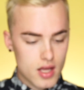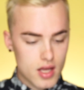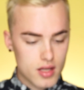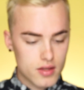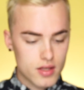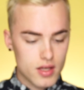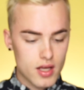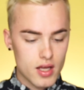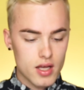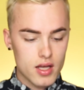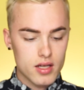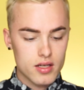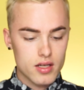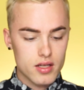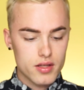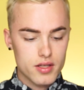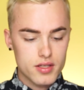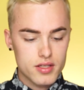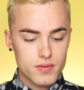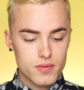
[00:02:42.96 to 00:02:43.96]
And then
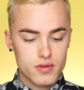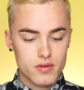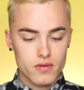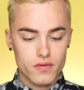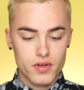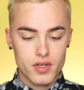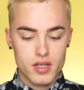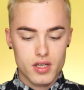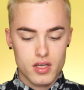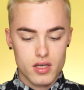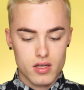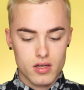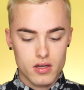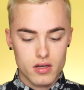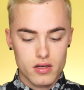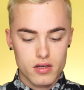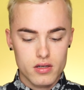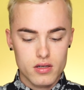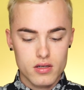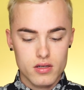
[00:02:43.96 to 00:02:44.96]
this one over
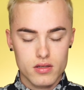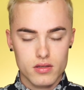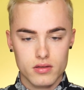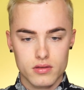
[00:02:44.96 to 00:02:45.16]
here,